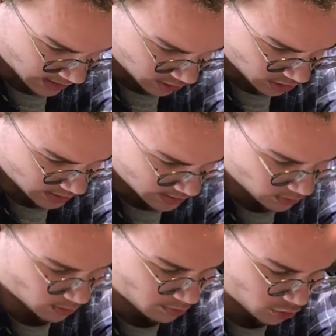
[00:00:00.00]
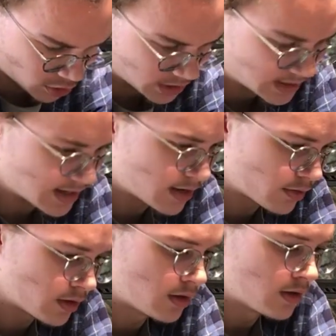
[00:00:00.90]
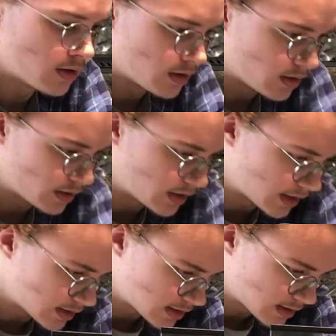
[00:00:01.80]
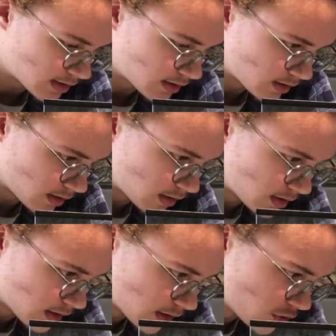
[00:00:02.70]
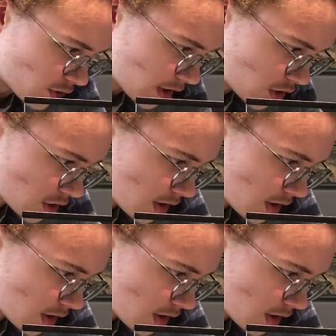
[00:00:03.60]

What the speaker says: edges, sort of push it down against the drainage